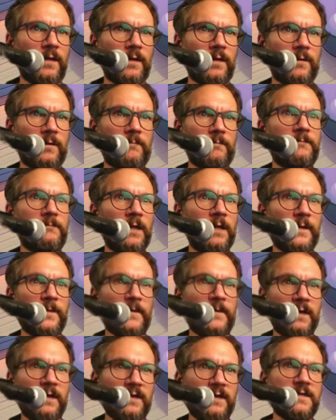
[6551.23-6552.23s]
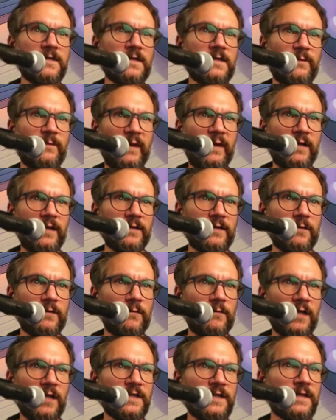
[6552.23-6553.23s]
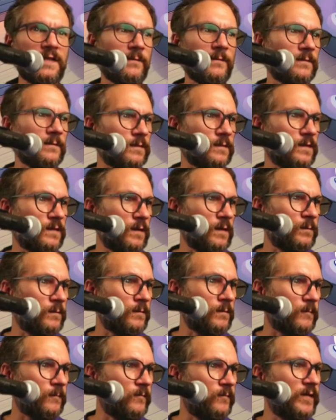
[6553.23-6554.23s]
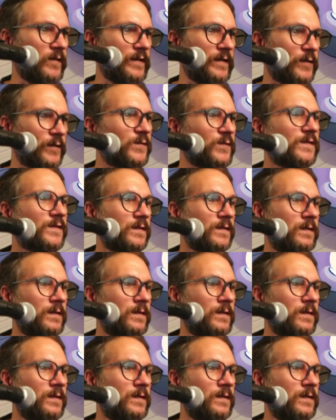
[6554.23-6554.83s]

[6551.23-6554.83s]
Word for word: well, I think it's just better to watch some some videos.